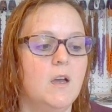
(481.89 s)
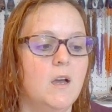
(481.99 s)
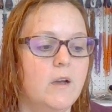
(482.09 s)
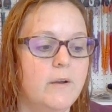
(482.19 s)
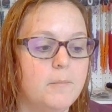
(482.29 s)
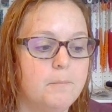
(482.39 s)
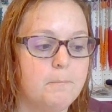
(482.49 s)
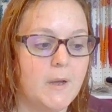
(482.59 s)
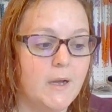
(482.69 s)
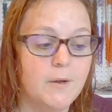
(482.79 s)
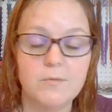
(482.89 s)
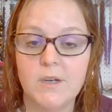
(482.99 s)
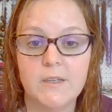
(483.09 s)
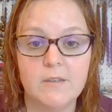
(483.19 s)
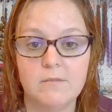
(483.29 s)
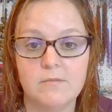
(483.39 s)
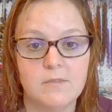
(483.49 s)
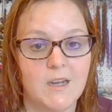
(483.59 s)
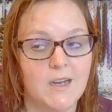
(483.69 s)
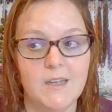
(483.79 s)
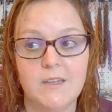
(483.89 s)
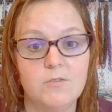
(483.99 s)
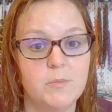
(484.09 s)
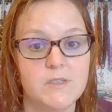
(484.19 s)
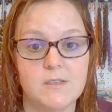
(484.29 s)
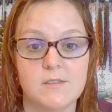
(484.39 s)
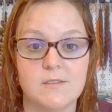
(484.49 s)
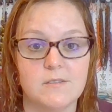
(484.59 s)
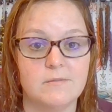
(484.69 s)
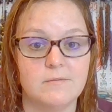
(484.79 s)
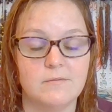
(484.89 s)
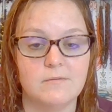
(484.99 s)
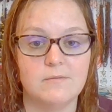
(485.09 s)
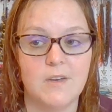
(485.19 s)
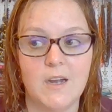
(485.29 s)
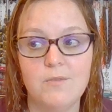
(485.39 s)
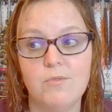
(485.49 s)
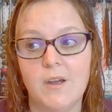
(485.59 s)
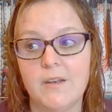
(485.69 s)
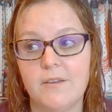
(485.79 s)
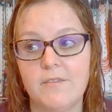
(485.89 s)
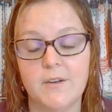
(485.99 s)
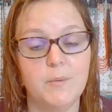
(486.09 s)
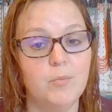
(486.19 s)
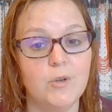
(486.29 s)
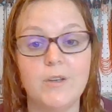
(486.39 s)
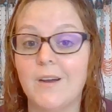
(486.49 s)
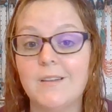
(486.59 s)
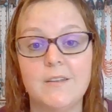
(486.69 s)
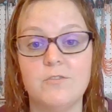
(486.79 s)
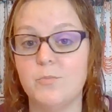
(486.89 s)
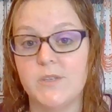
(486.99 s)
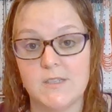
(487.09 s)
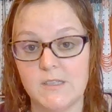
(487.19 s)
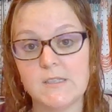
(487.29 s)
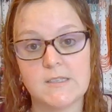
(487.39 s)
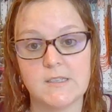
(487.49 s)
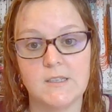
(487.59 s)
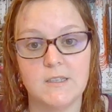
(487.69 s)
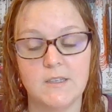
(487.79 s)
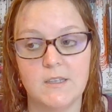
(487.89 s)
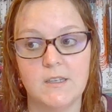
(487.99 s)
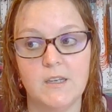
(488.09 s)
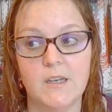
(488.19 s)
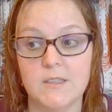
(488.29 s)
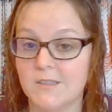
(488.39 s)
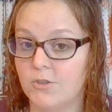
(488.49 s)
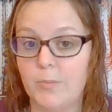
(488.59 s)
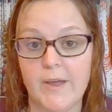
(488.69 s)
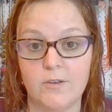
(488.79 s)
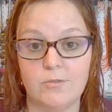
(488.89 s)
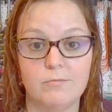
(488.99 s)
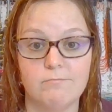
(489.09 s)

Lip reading: I run a high level business. I run a very productive business and still battle.